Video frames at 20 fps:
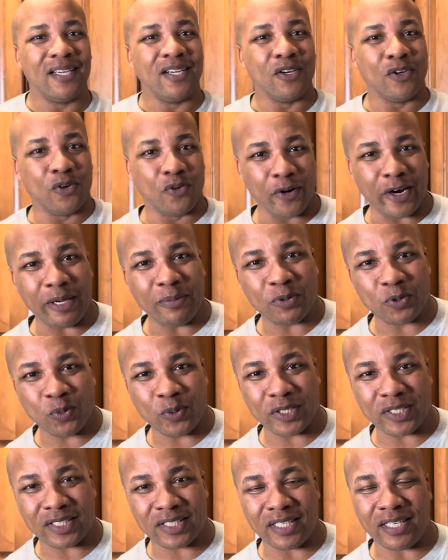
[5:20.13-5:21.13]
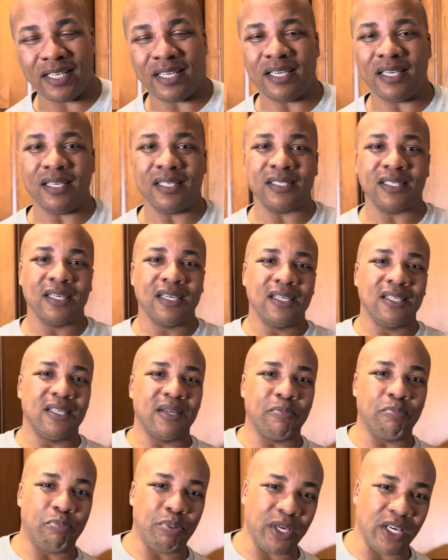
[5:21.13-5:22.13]
grapes with seeds, the
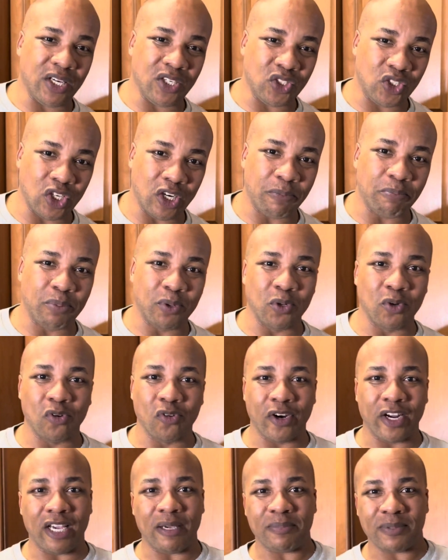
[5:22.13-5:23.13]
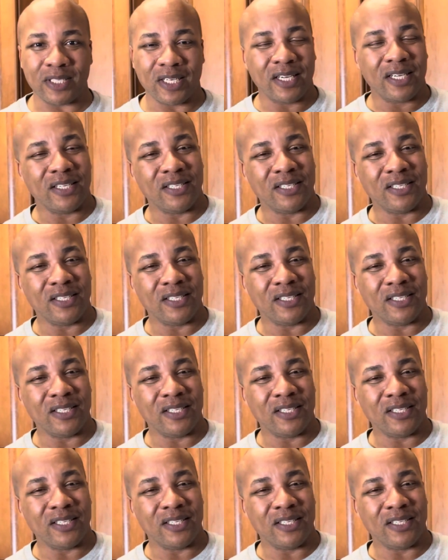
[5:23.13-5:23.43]
big jumbo grapes,